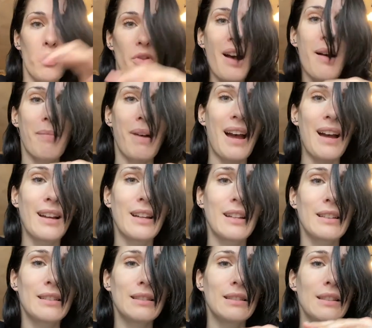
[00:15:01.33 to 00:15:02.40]
that back
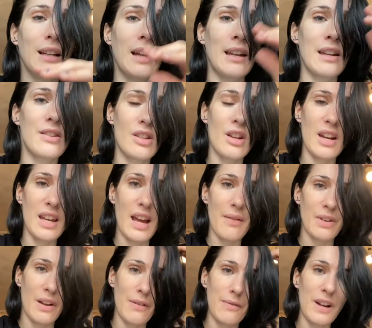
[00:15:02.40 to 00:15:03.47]
and I started
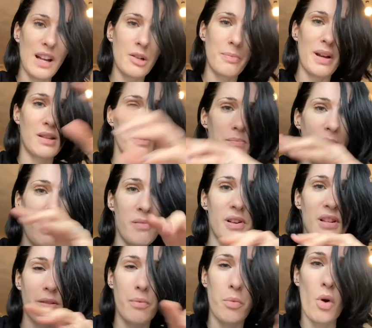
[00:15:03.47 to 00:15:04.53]
having like flashbacks and
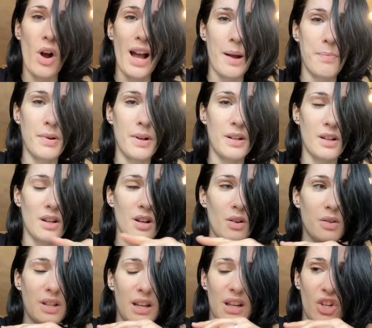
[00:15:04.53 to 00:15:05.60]
memories of what happened and I
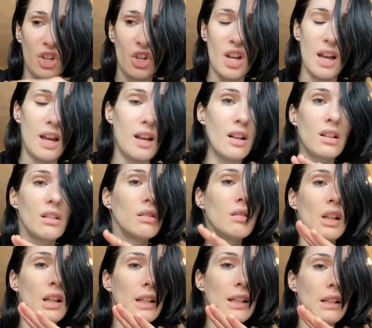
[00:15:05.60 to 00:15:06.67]
was like, shit.
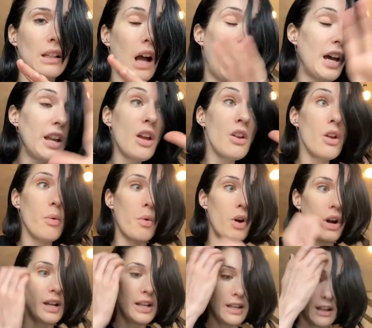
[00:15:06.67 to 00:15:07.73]
I don't know
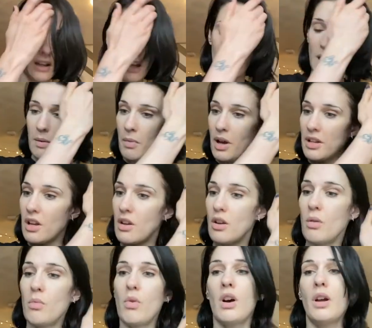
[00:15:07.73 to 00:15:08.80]
why. I don't
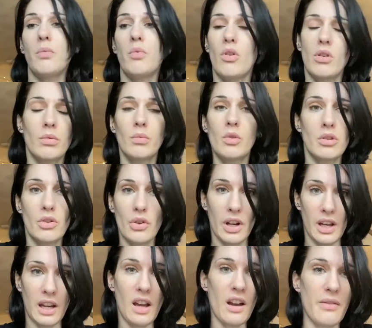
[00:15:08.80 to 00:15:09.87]
know why what
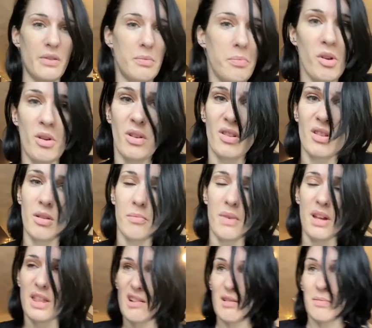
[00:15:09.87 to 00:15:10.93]
triggered it. I've spoken to
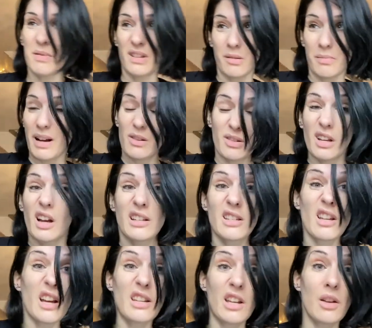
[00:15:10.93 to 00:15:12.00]
my therapist about it.
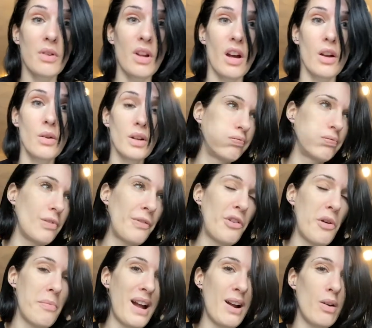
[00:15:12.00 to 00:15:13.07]
I don't know.
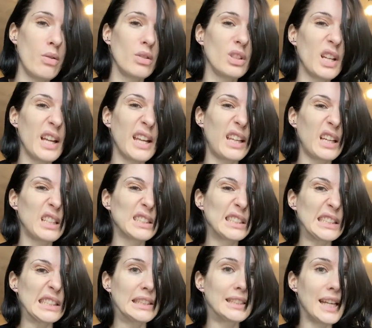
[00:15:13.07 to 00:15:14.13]
For about like
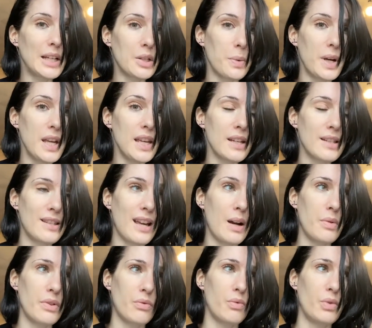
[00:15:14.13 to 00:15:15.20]
6 weeks, that was